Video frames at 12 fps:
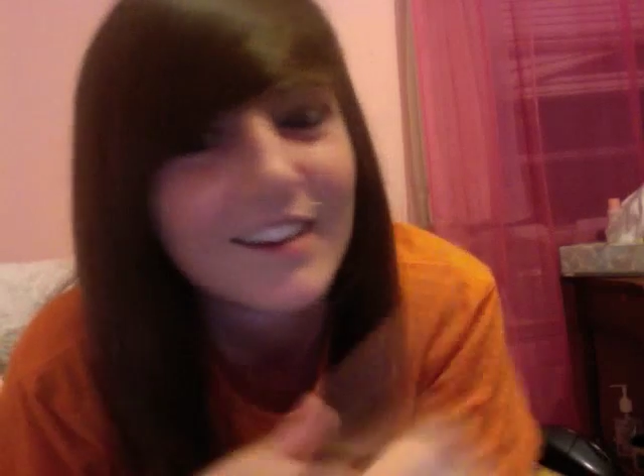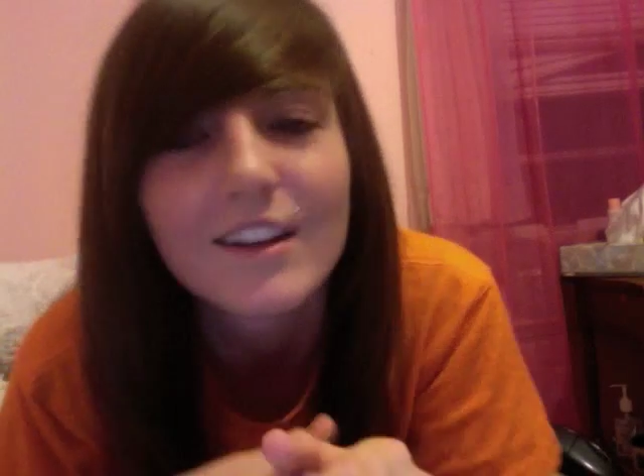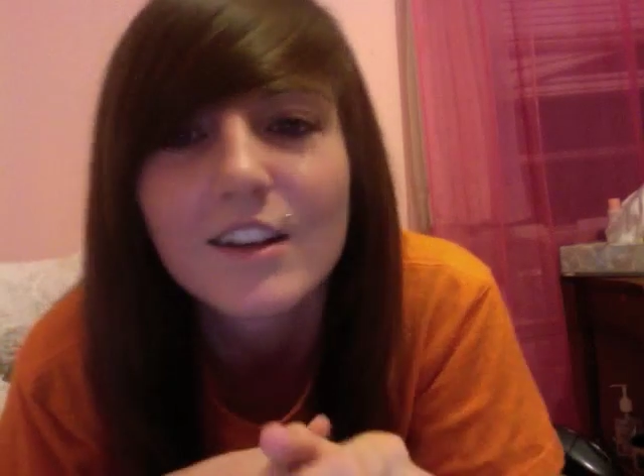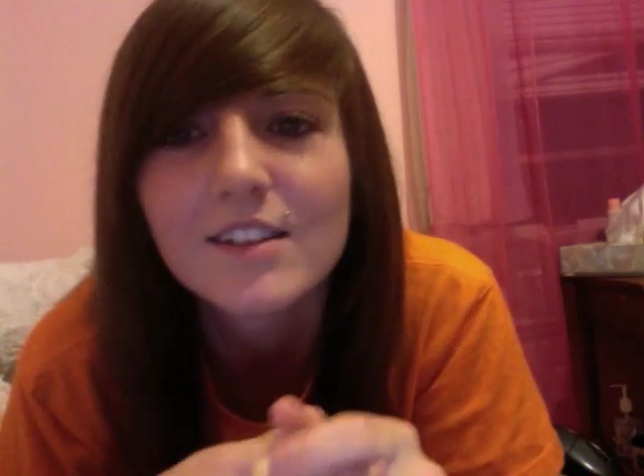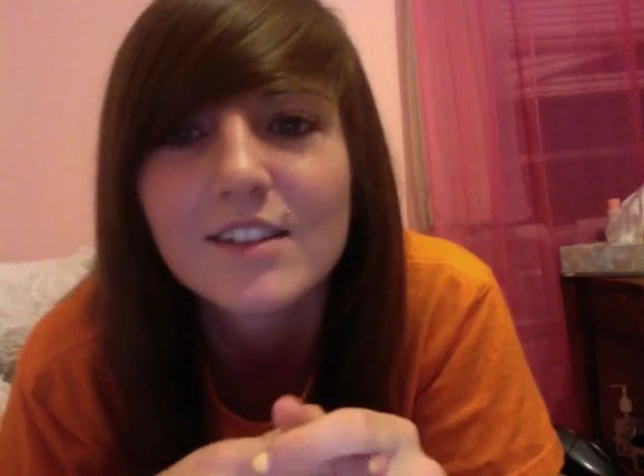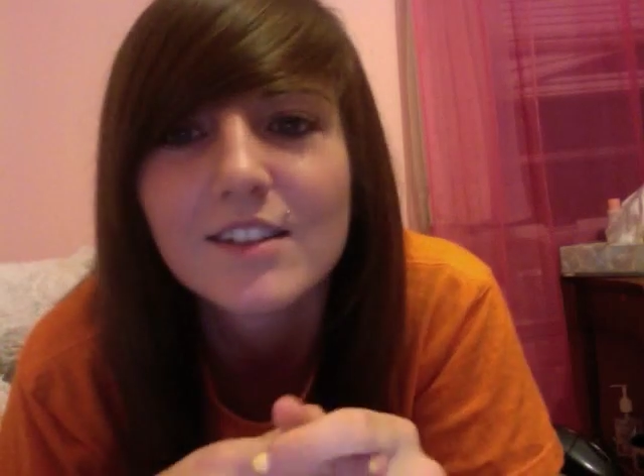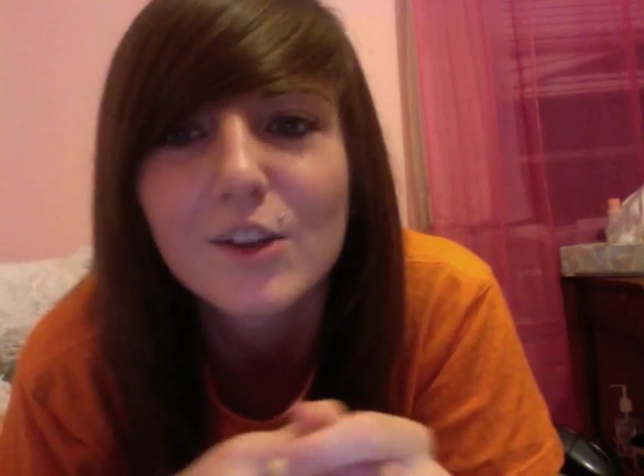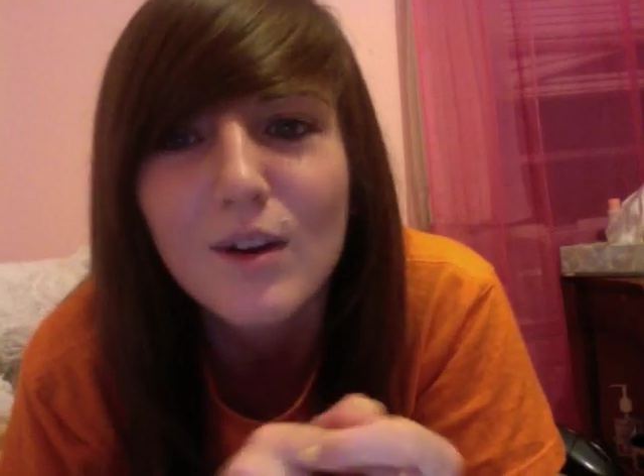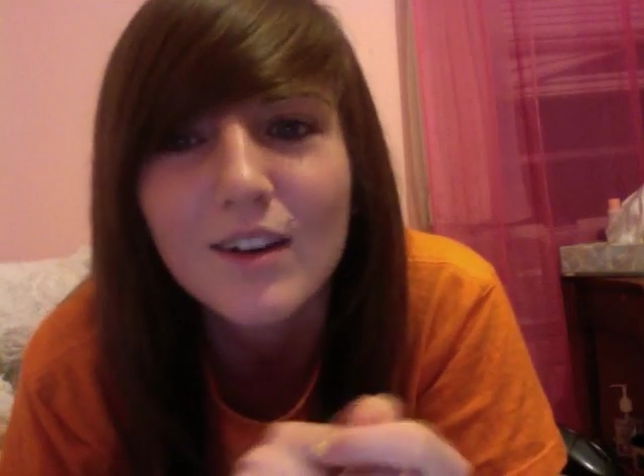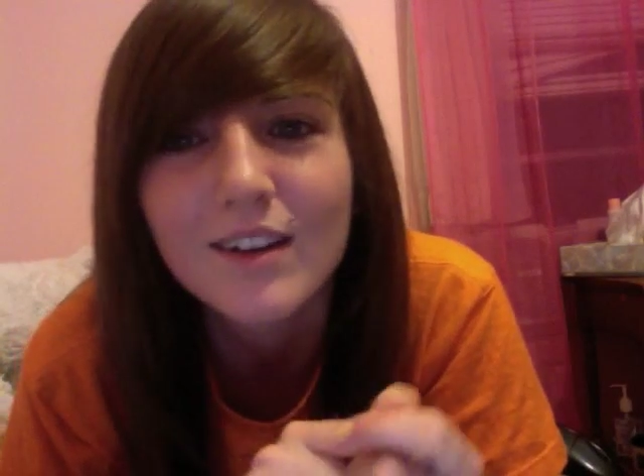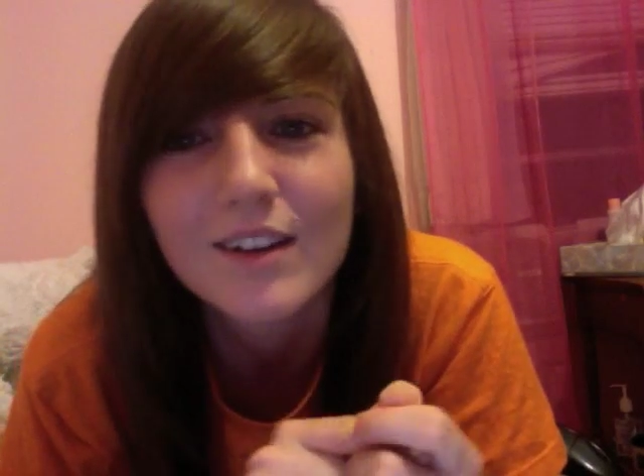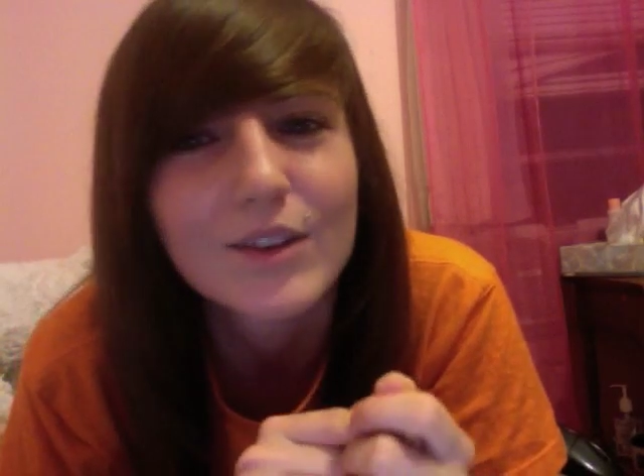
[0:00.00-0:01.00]
Because you
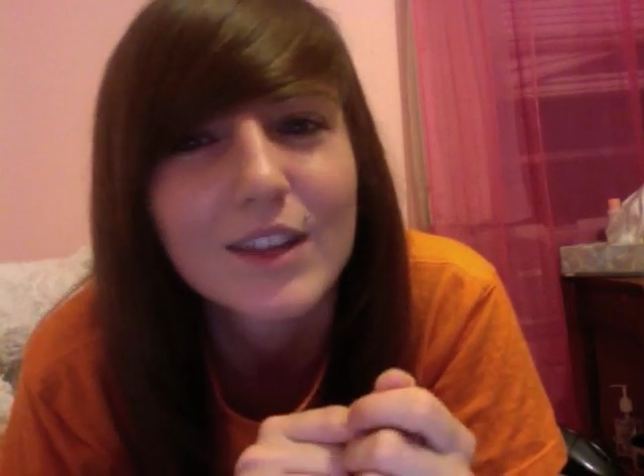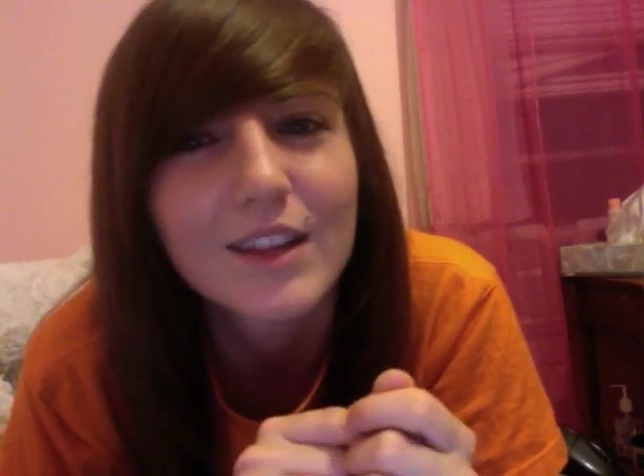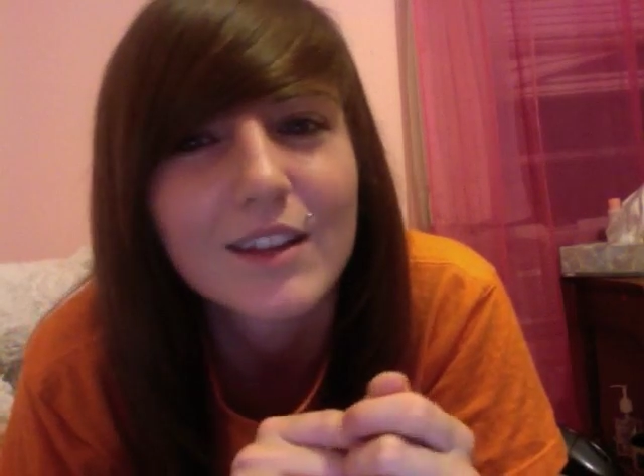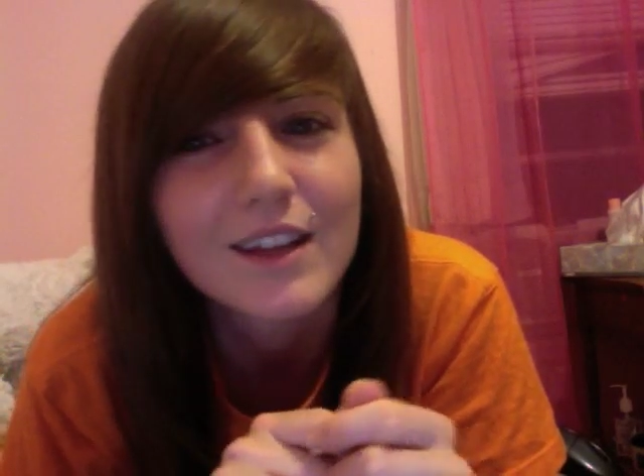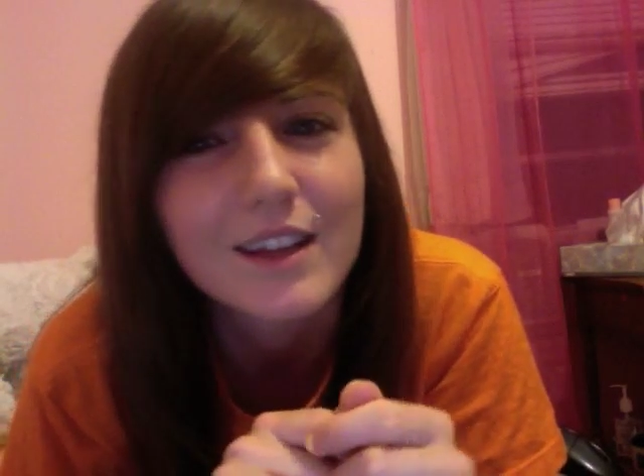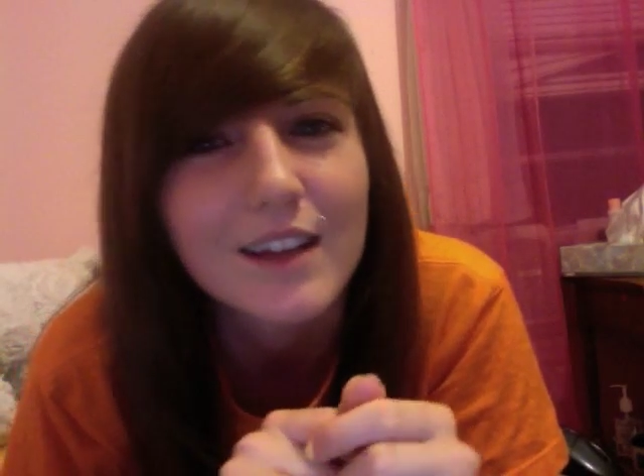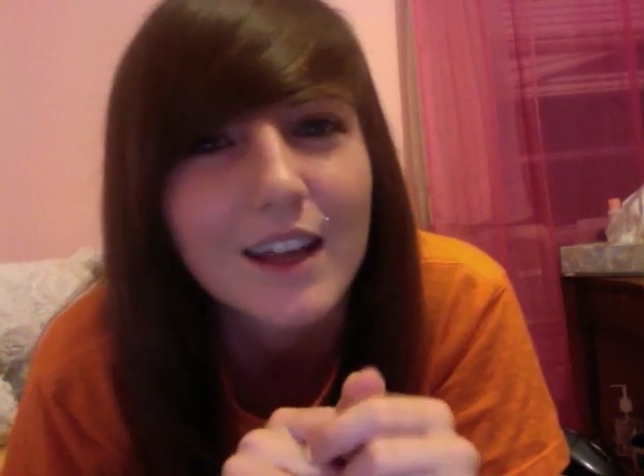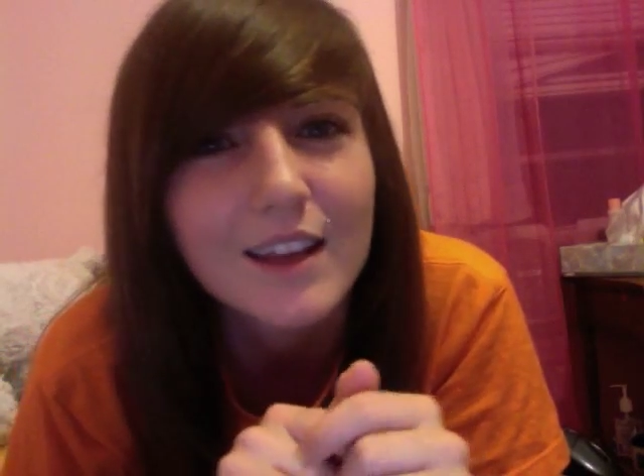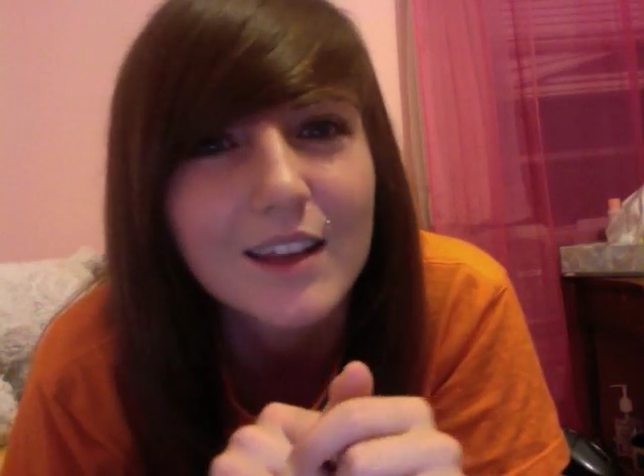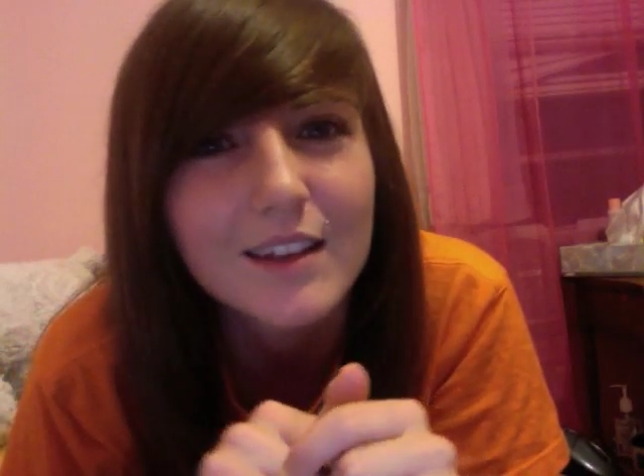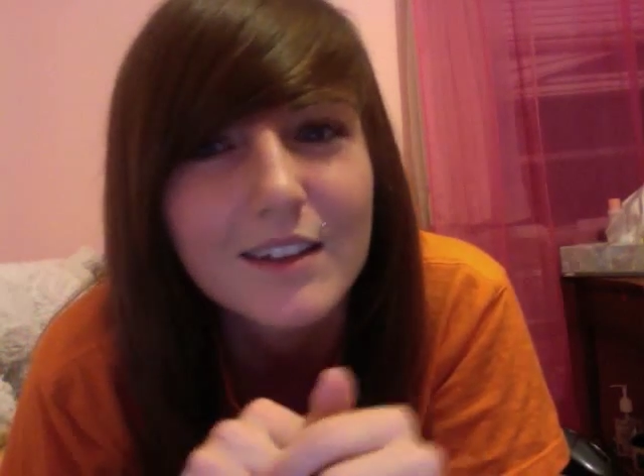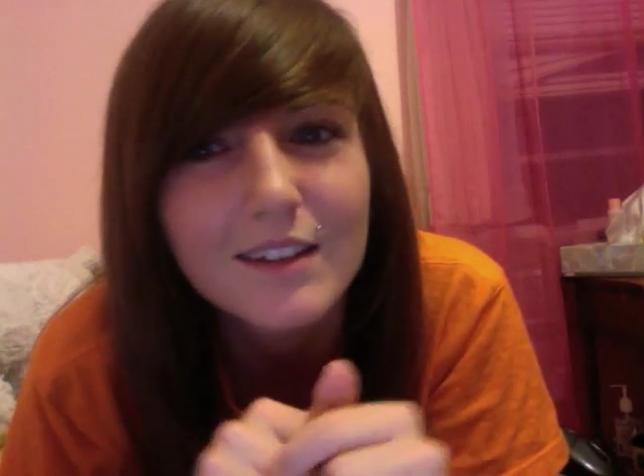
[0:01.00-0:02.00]
already know what they look like
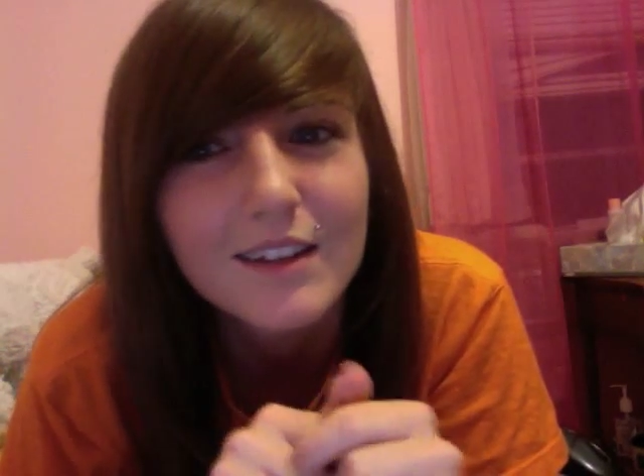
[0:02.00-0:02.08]
naked.